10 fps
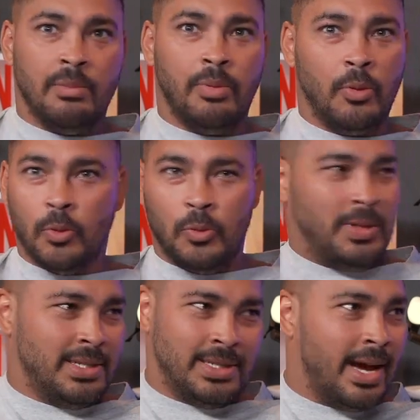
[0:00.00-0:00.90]
pool,
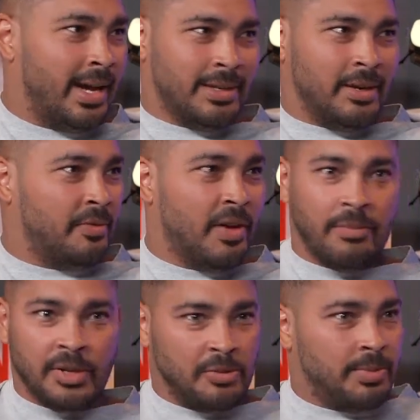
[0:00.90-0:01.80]
this, that, you know,
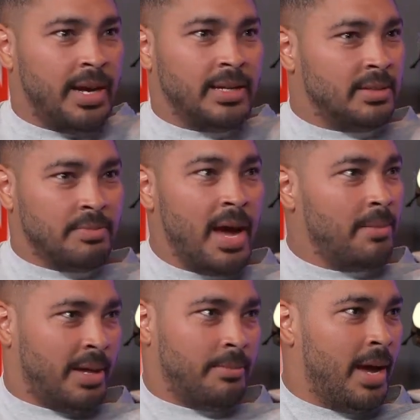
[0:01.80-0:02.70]
5-bedroom place, mad
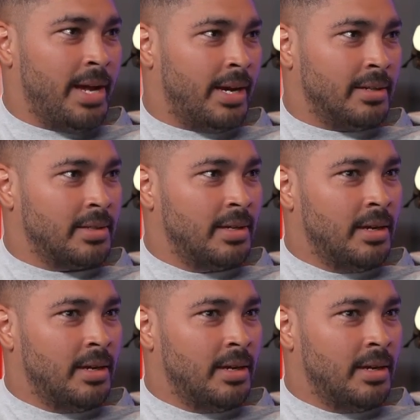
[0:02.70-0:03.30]
house.